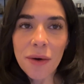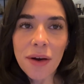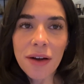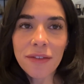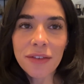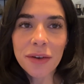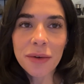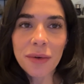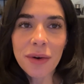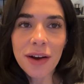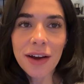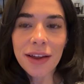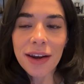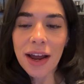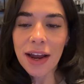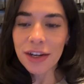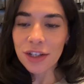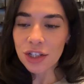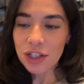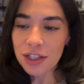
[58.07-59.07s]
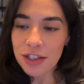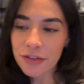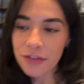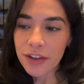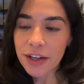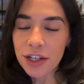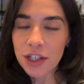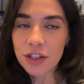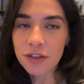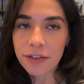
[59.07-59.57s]
everyone, I just
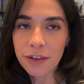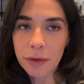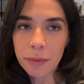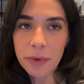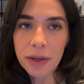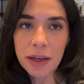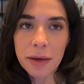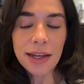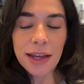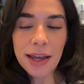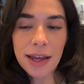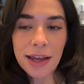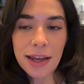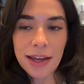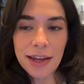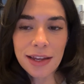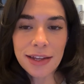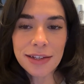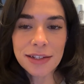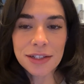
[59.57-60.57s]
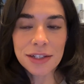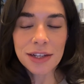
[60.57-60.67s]
finished filming and